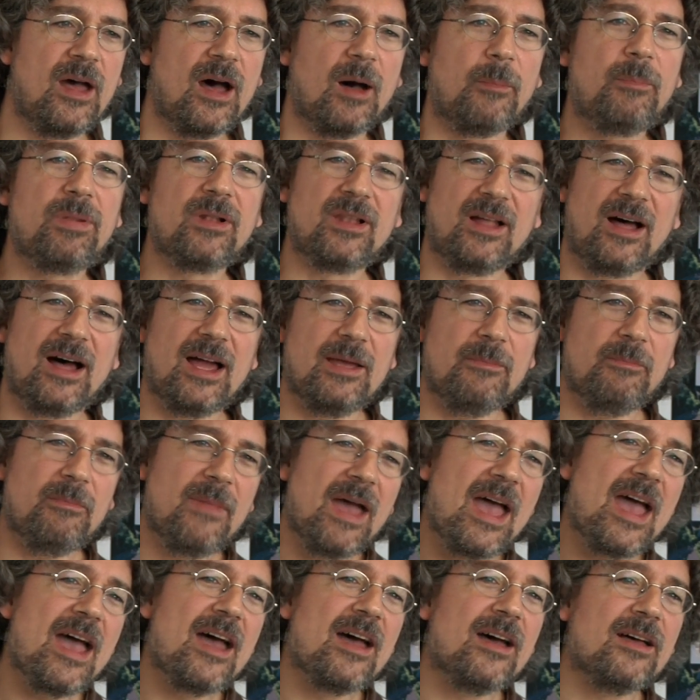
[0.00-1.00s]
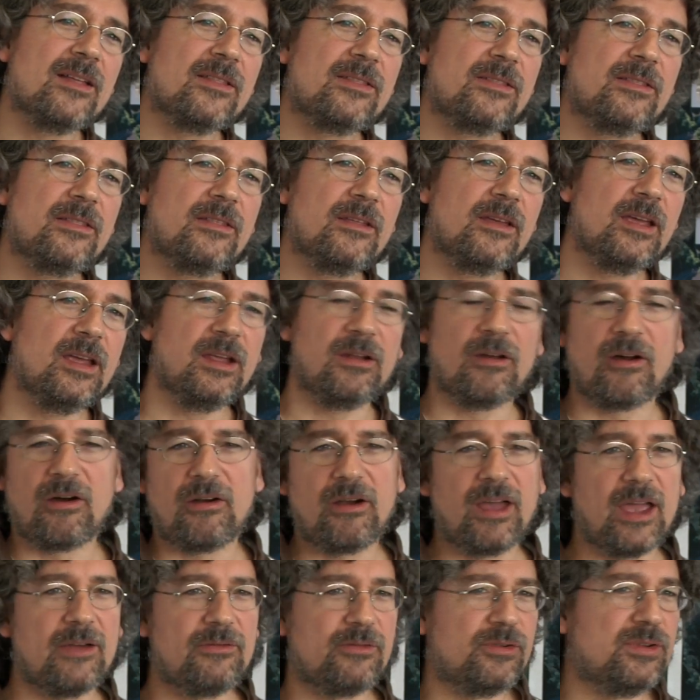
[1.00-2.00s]
apply math in
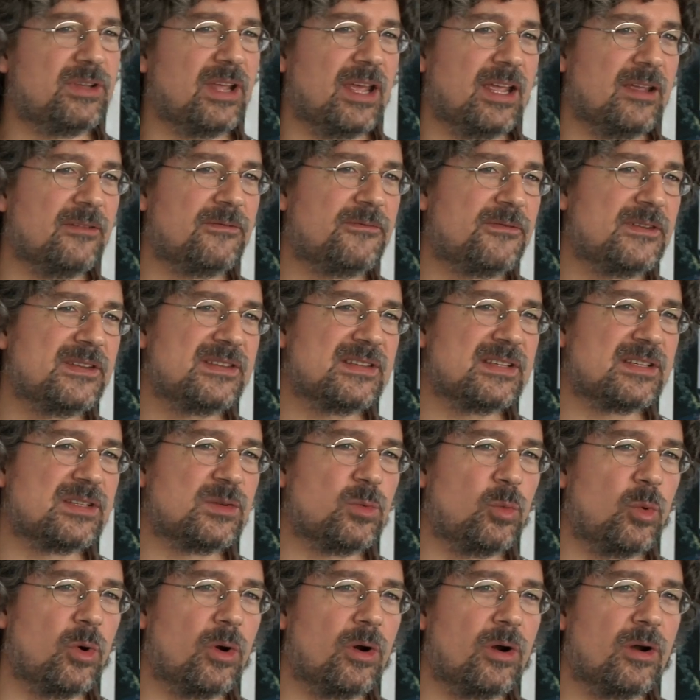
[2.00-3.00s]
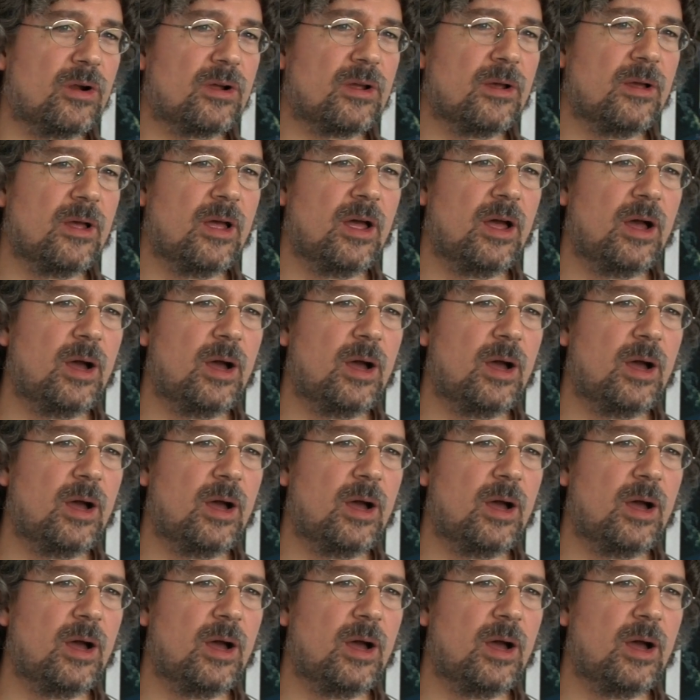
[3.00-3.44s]
our everyday physics work,